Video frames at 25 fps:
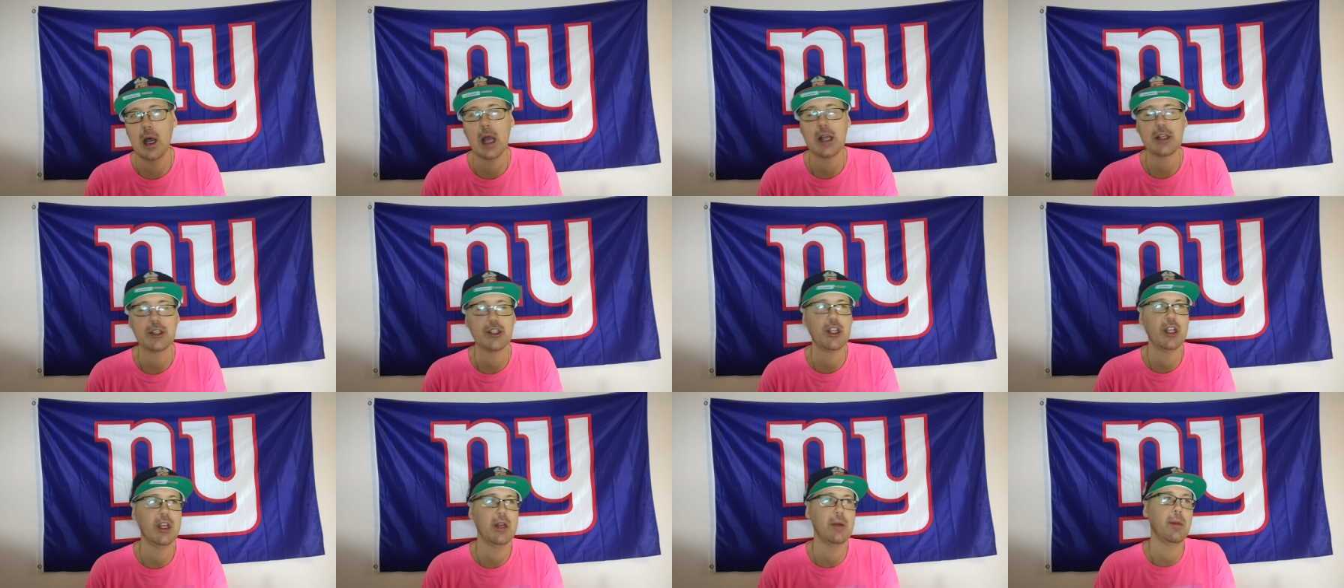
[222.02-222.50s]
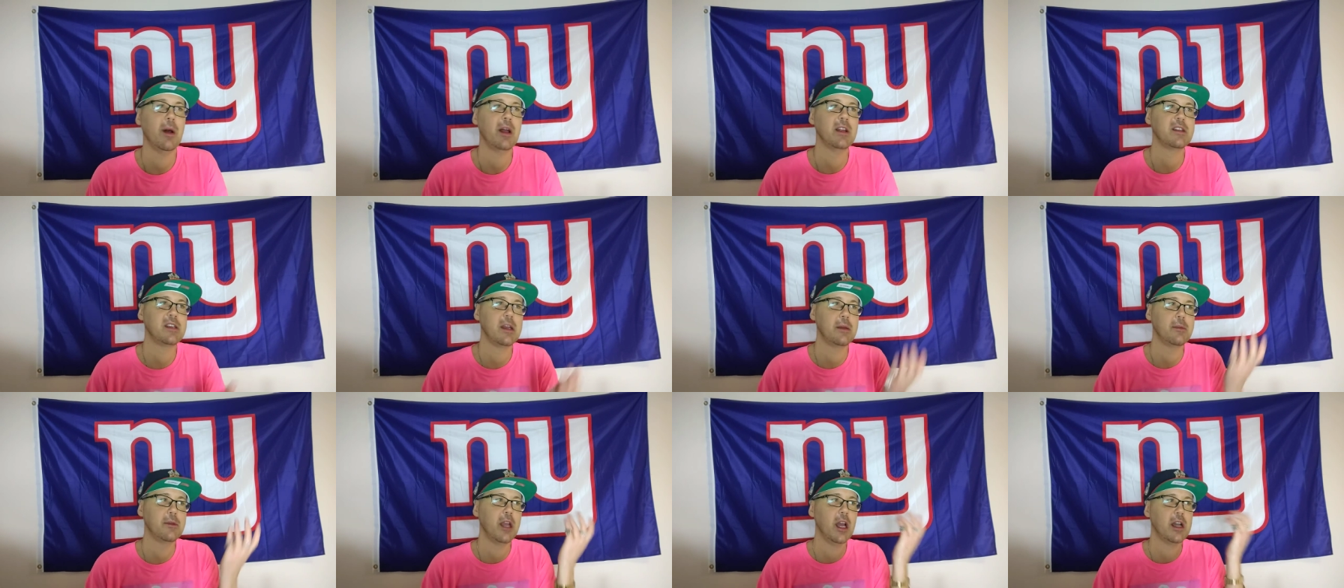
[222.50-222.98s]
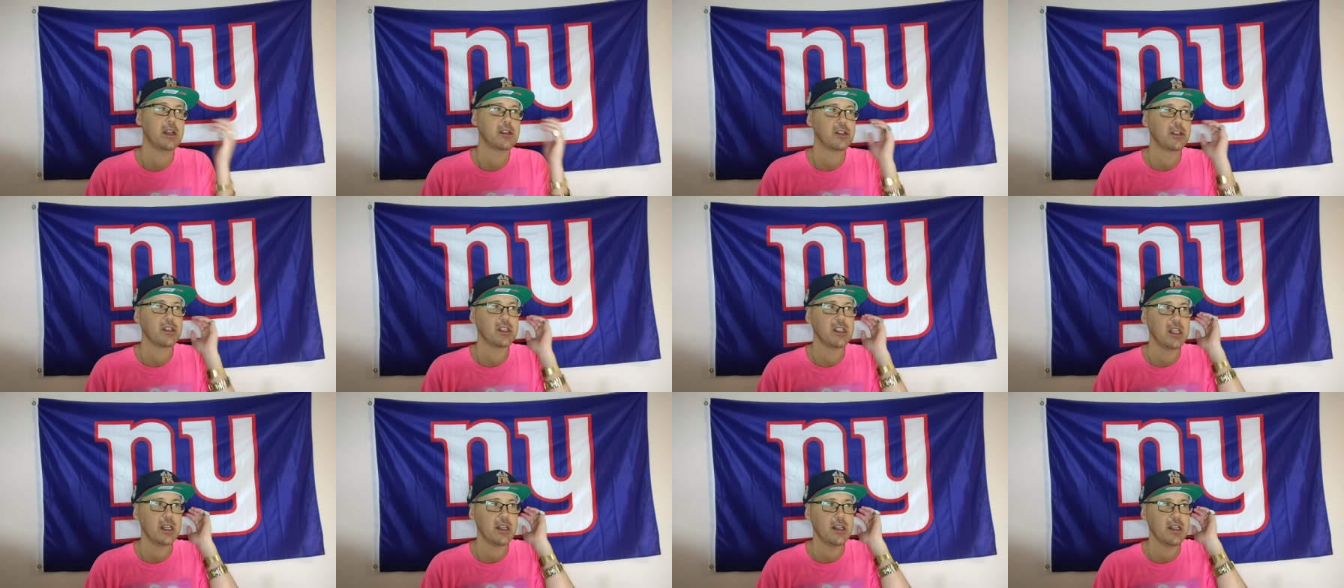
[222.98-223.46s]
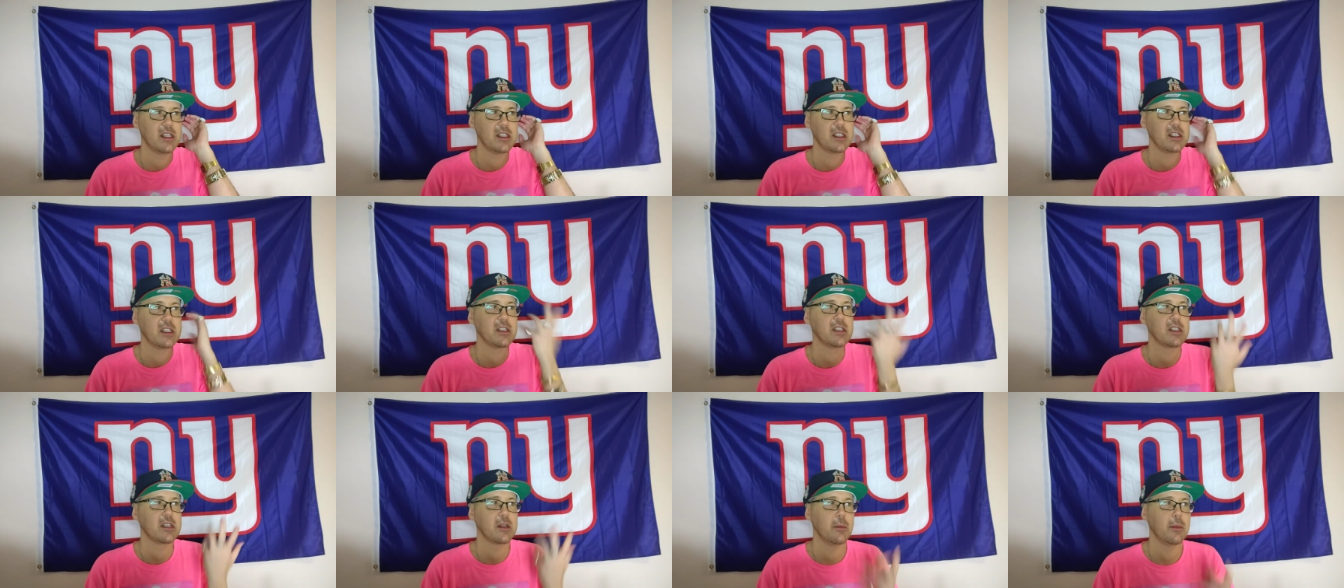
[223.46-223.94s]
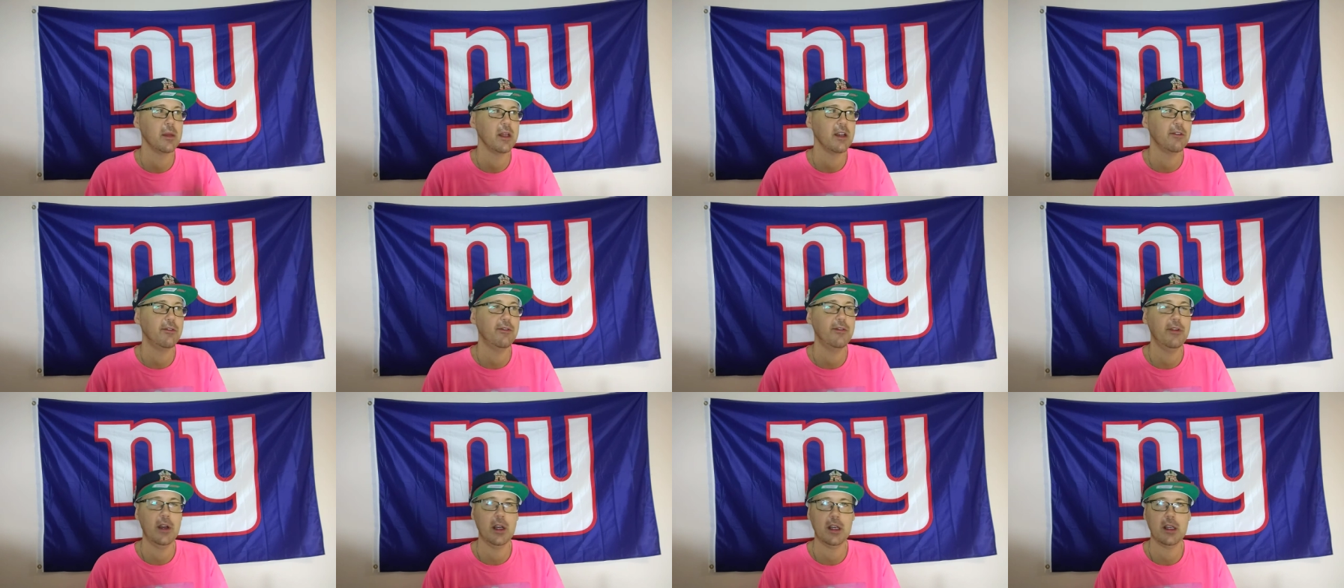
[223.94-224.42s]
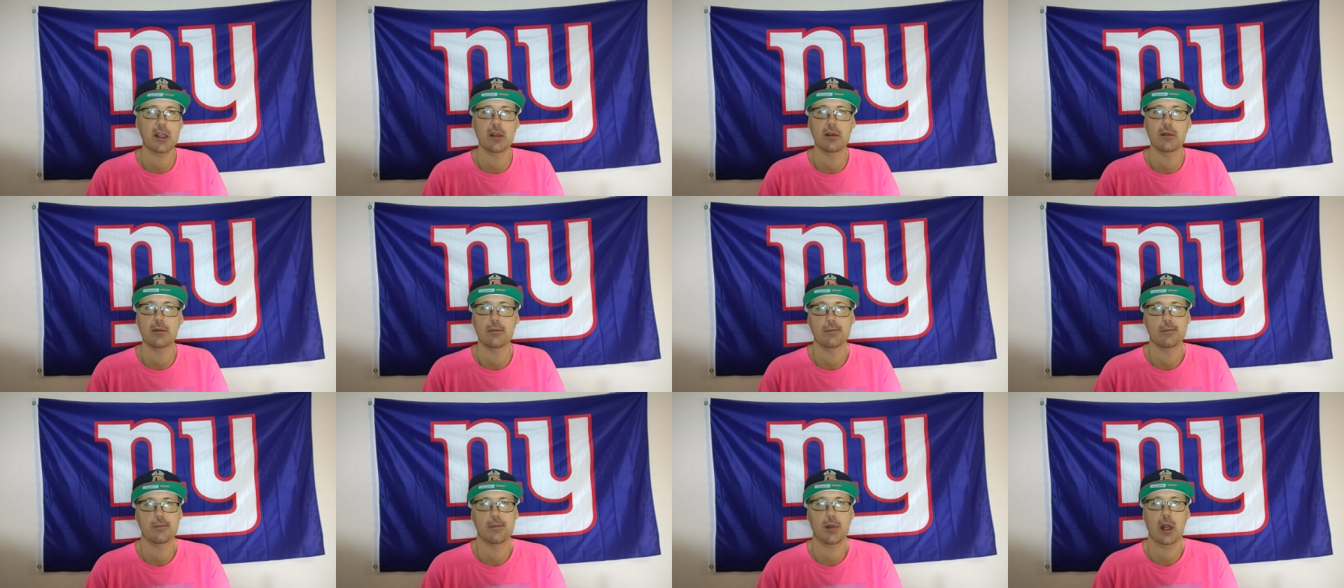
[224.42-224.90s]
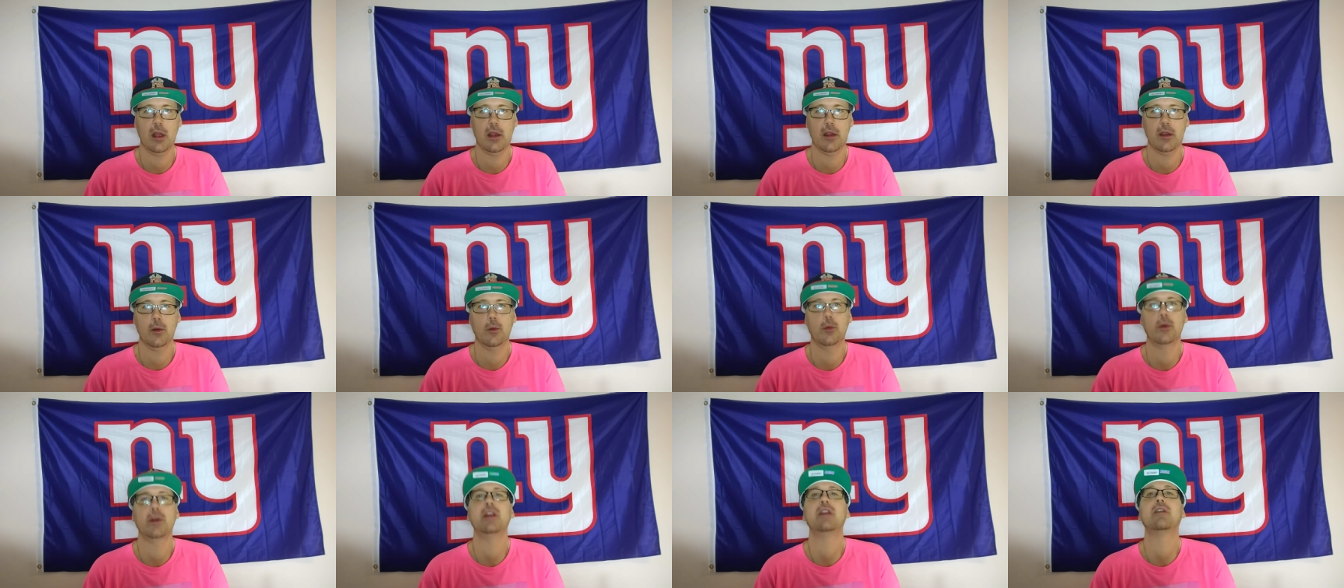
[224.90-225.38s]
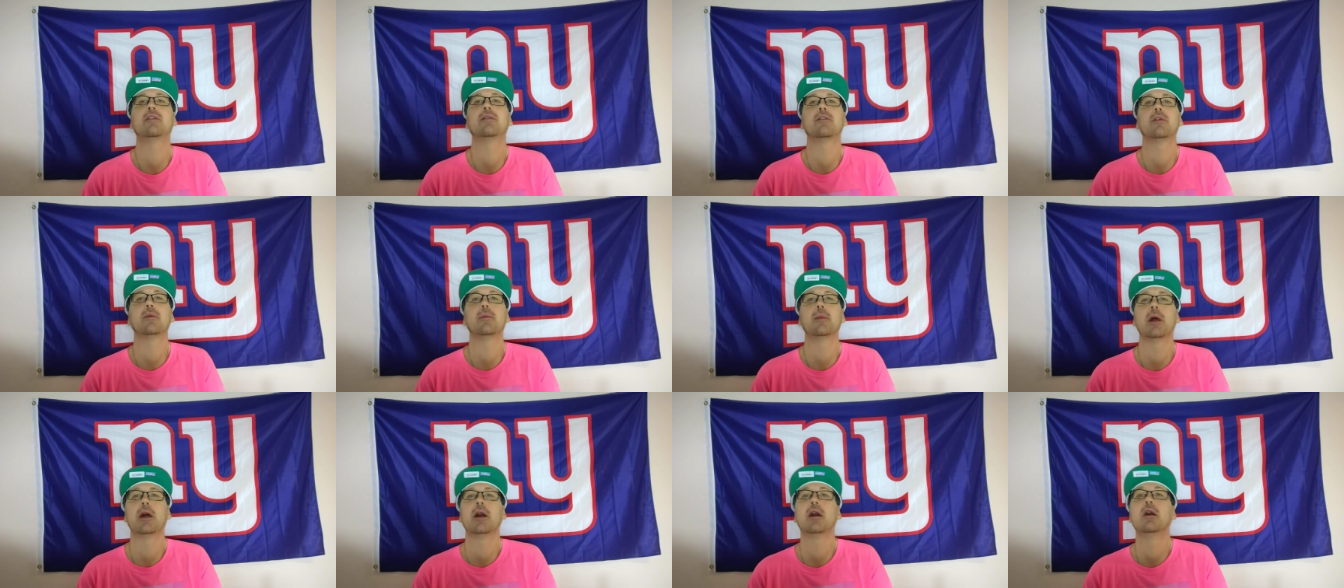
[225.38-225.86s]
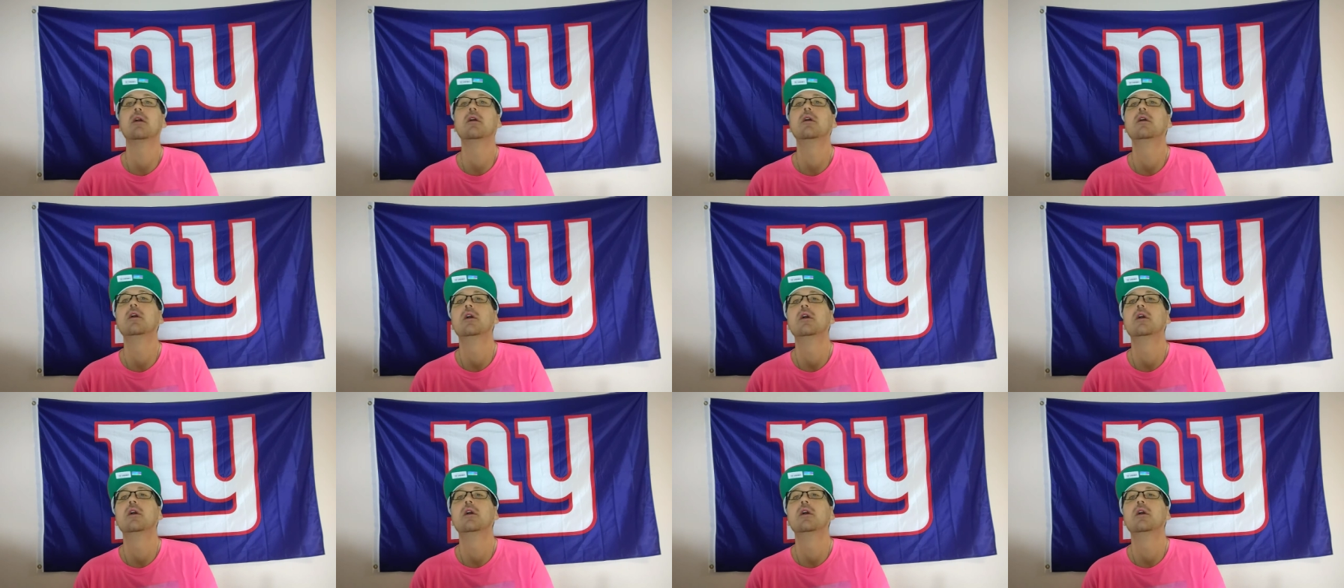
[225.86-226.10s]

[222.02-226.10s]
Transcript: Shit, by the time you guys are seeing this, it's going to be a fucking, probably a week from now.